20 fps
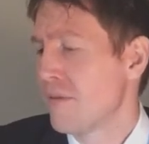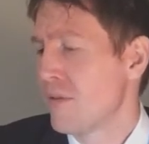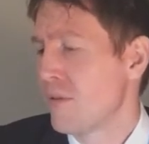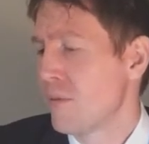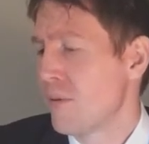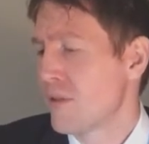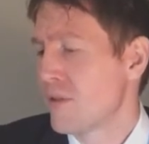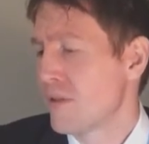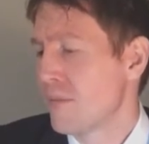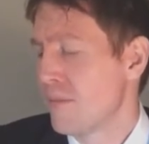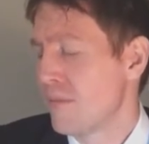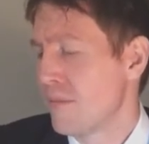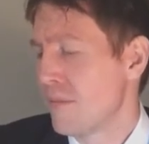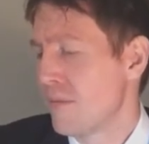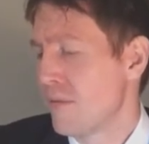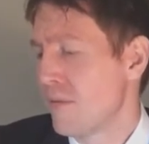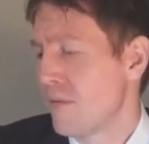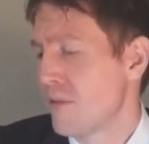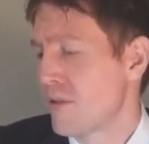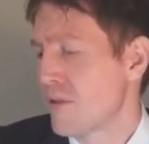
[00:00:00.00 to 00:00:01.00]
You want some?
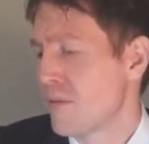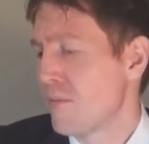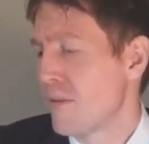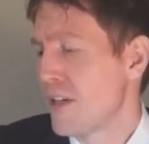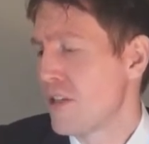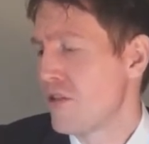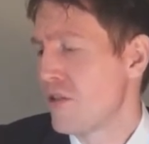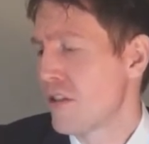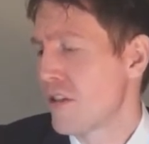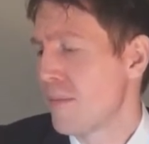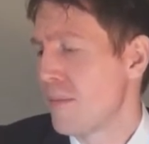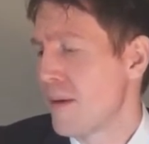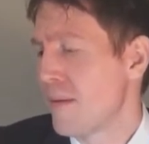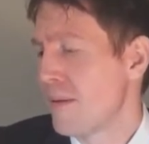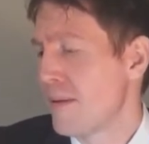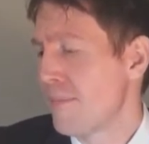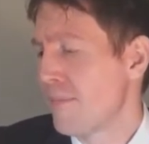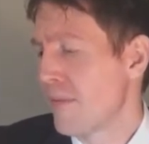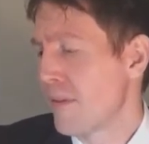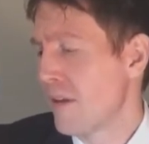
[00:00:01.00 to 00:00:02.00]
You want some white sugar, baby?
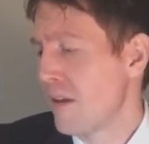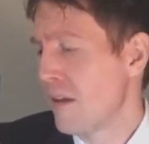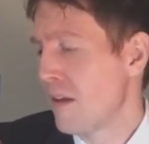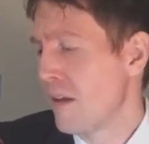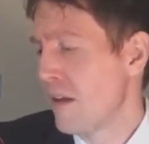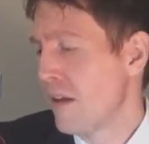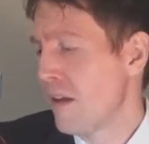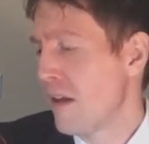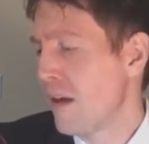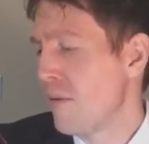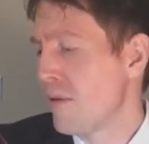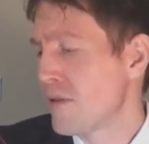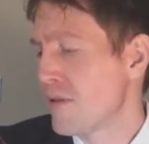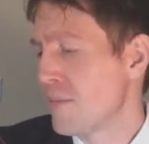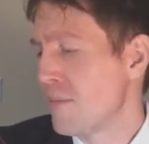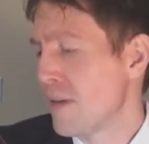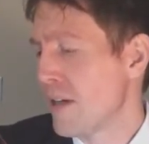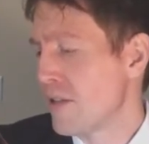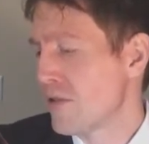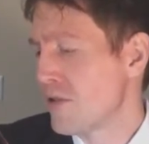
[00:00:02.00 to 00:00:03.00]
I want
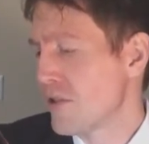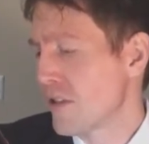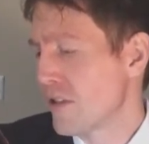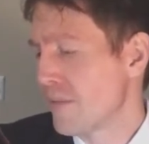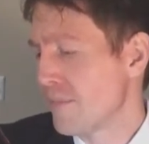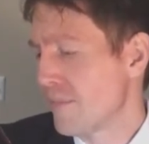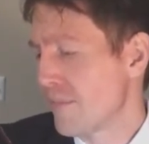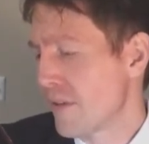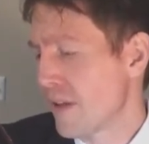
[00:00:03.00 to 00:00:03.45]
some brown sugar.